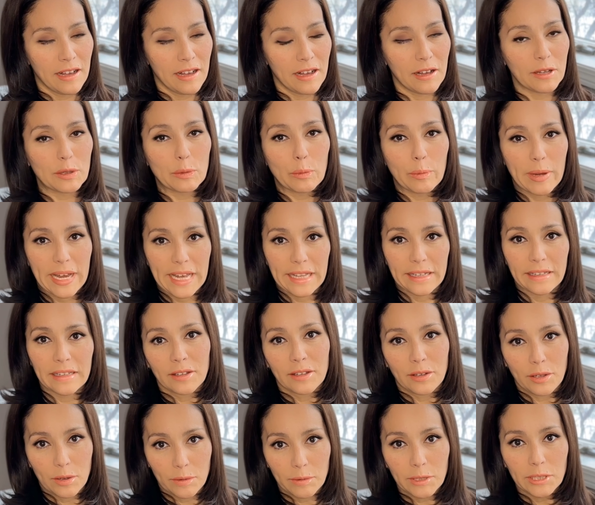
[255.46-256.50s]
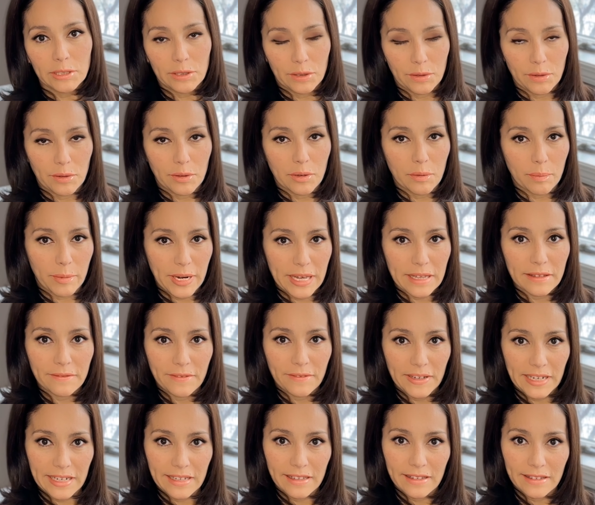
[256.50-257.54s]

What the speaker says: on when you will do your breastfeeding